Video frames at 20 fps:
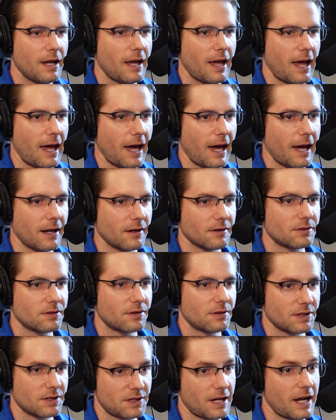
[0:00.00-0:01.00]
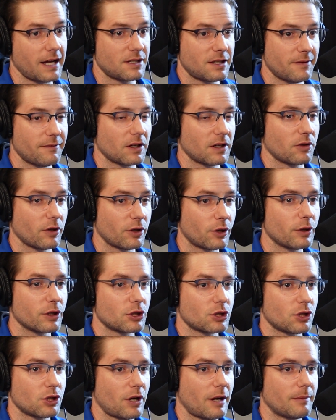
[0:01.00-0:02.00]
And the scientific
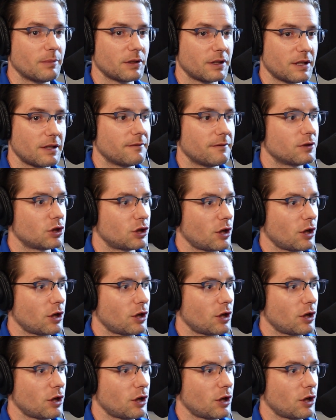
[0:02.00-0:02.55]
literature, I believe,